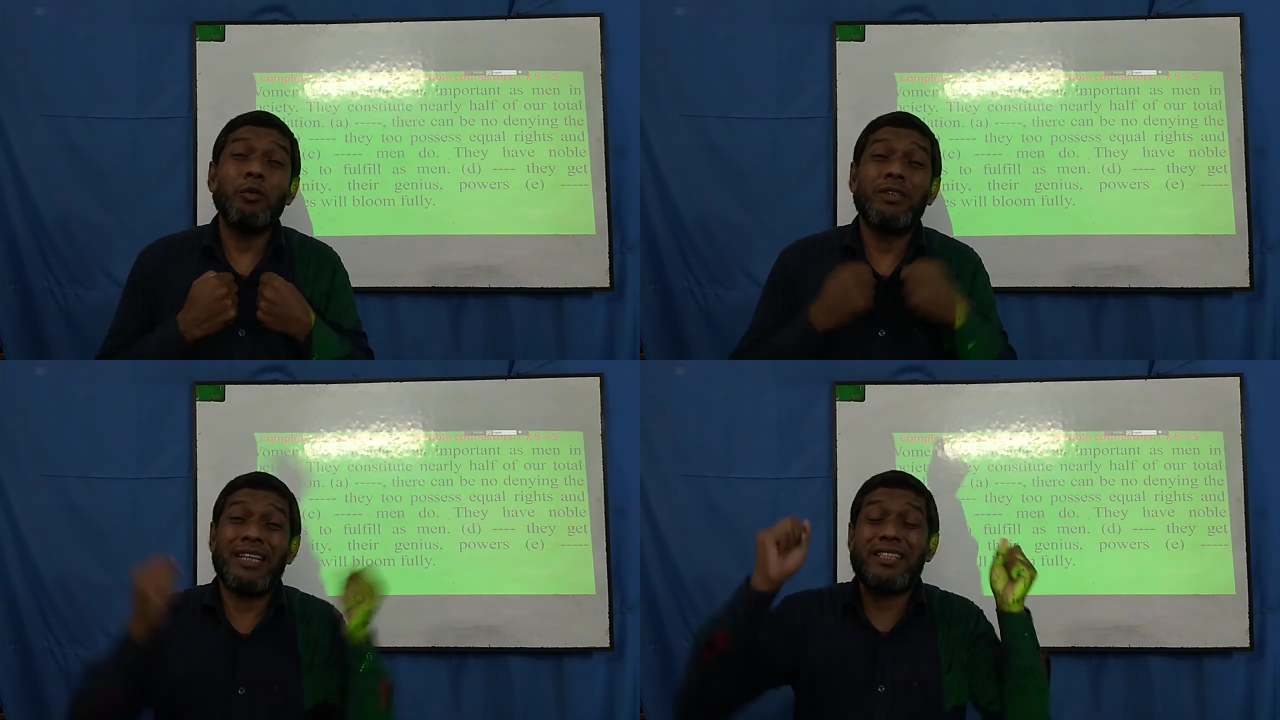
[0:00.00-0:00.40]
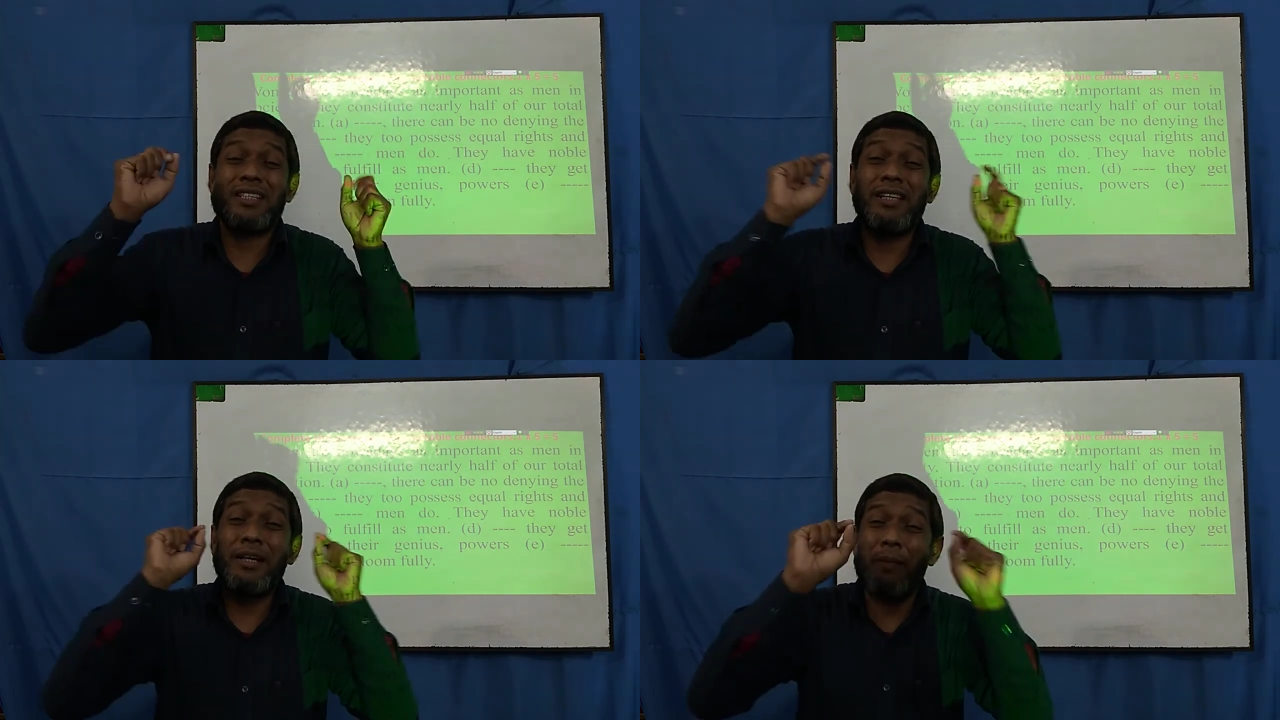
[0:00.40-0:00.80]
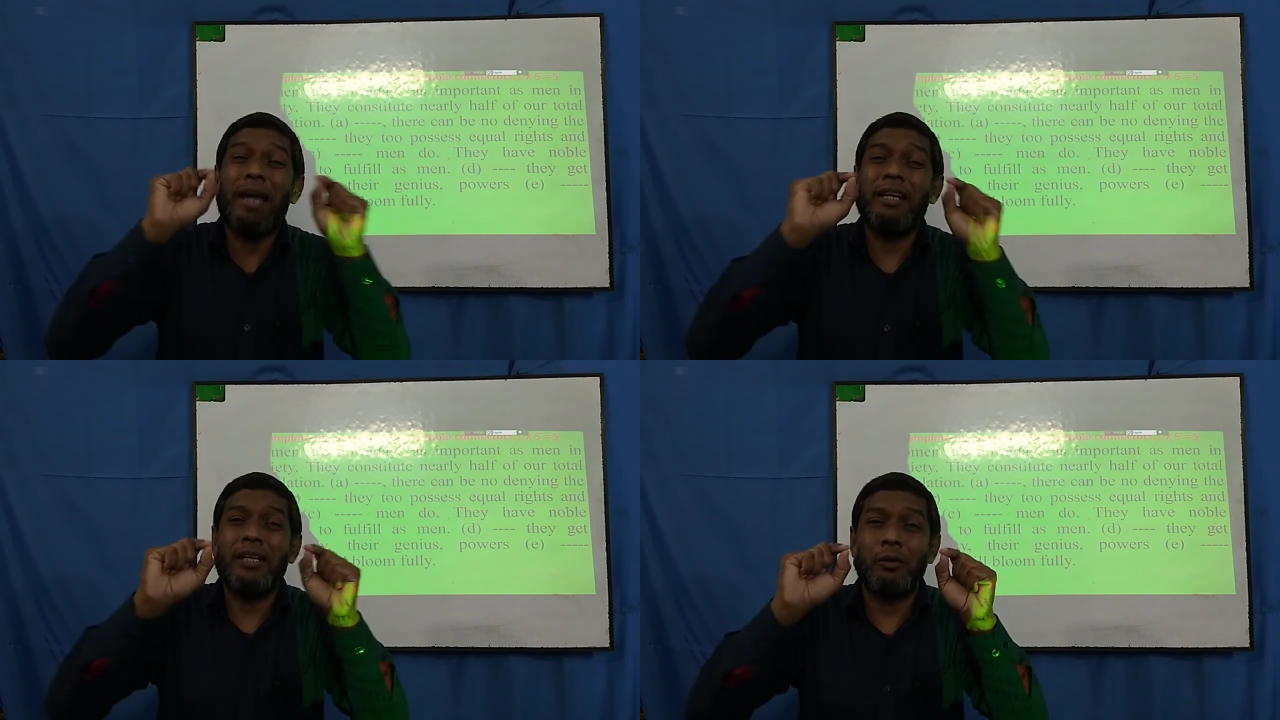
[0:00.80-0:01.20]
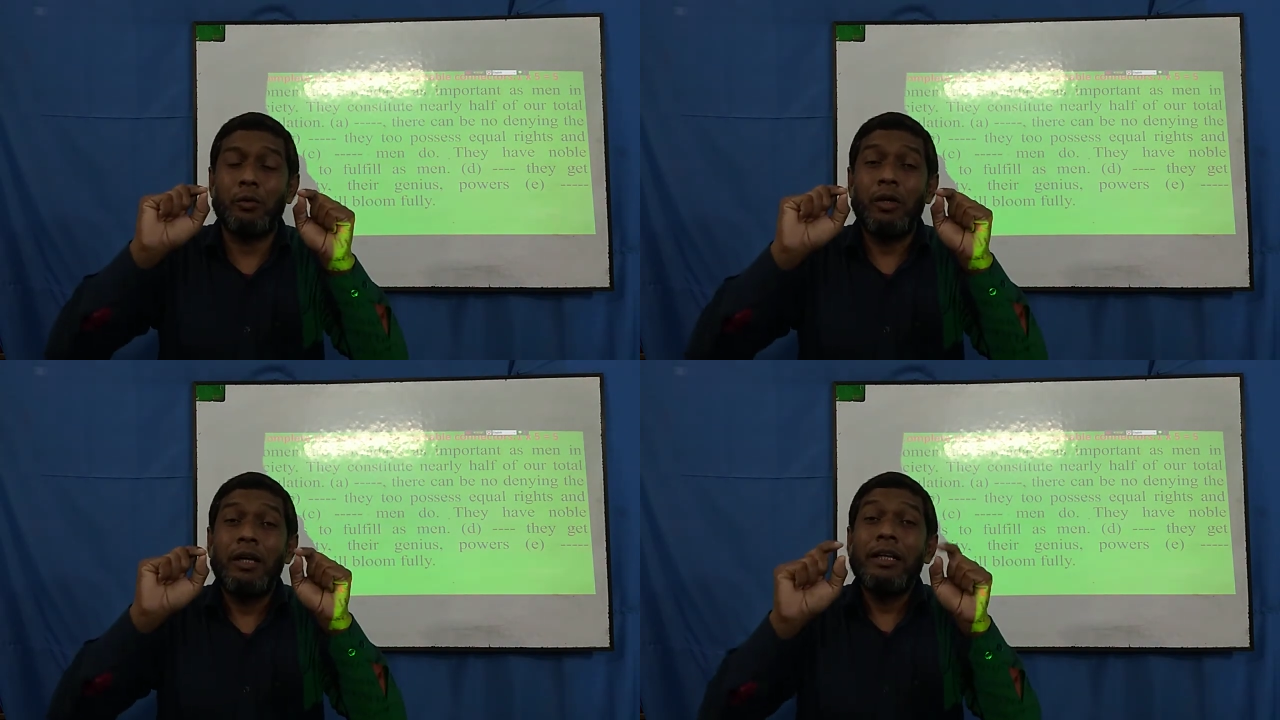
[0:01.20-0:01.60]
to just remind
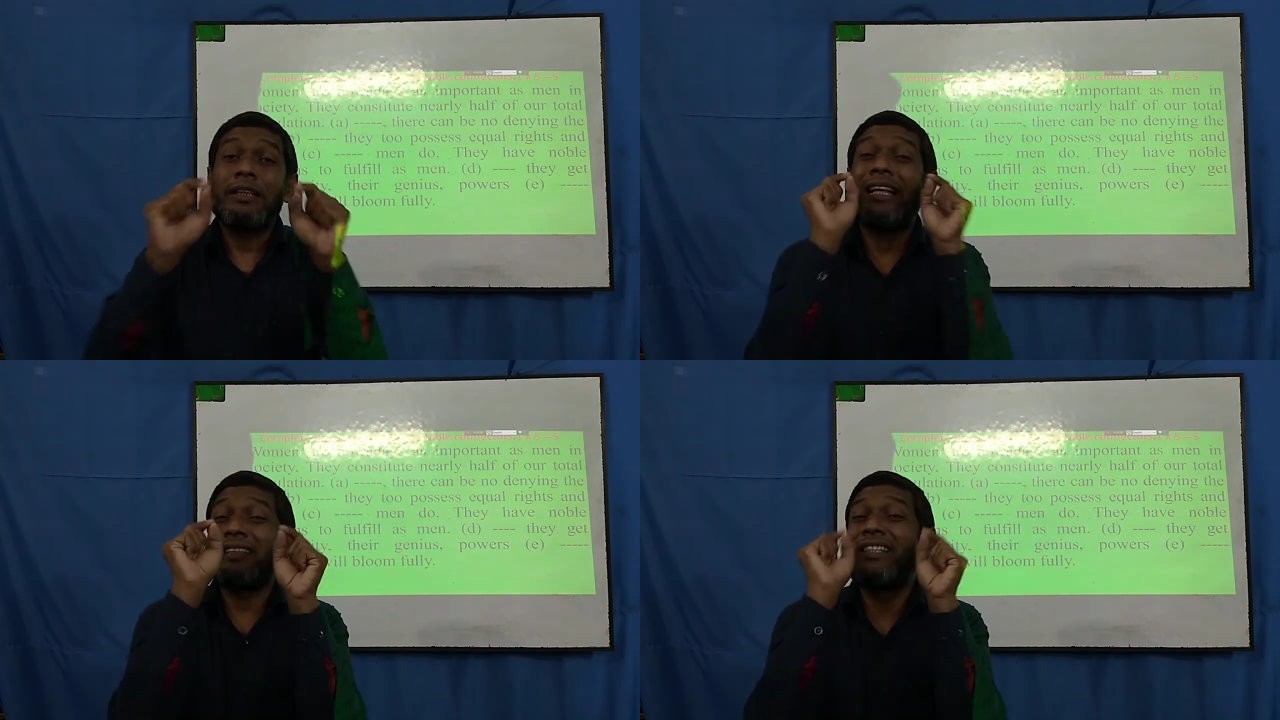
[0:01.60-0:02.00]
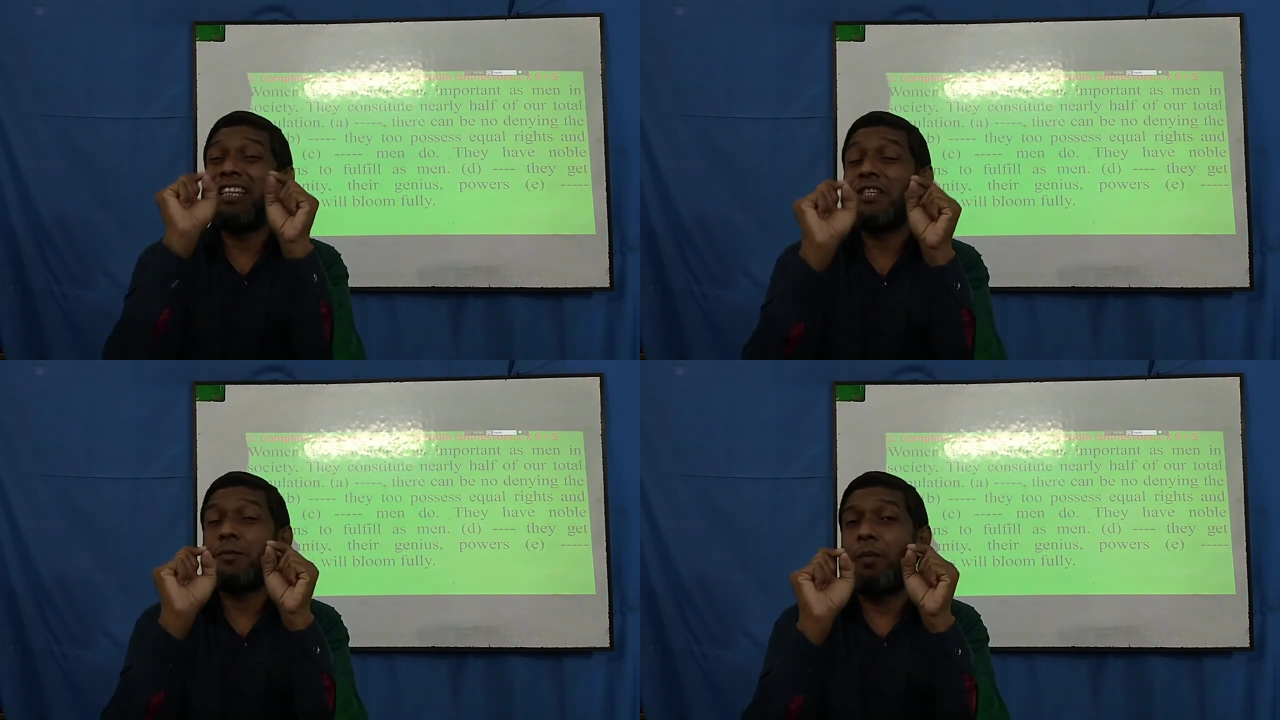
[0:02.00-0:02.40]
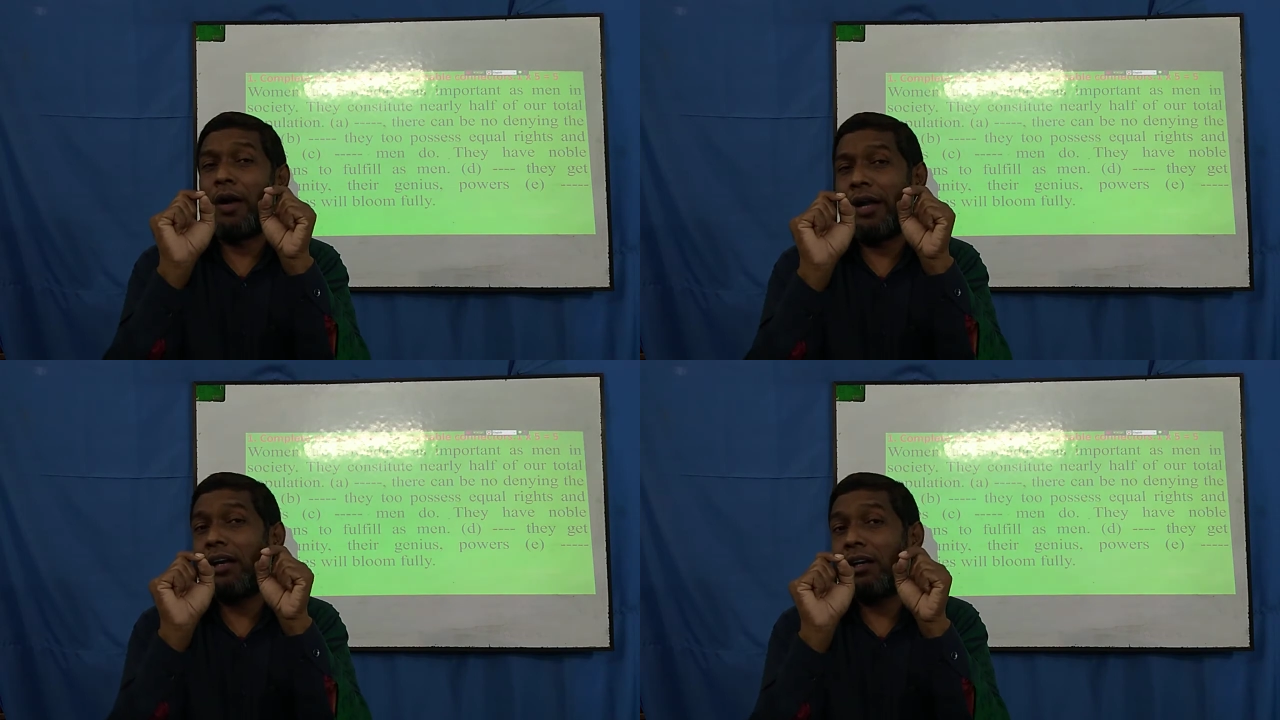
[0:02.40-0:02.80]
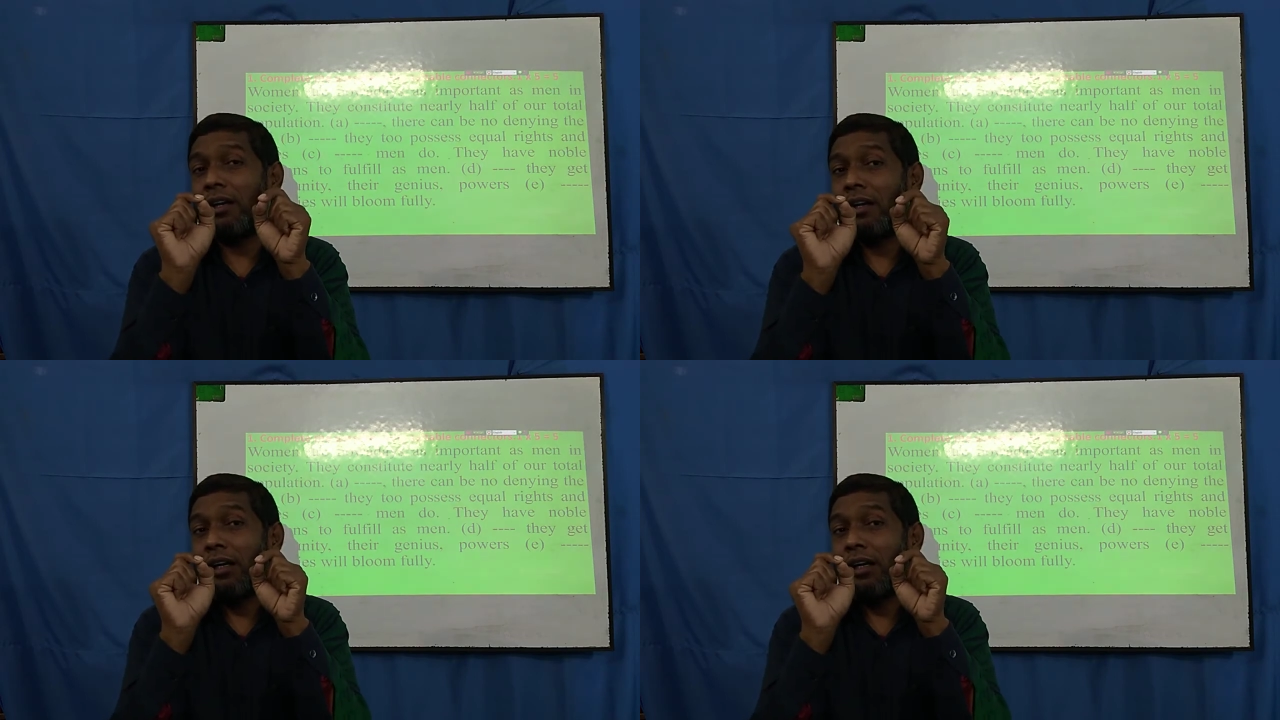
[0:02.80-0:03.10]
you that this point,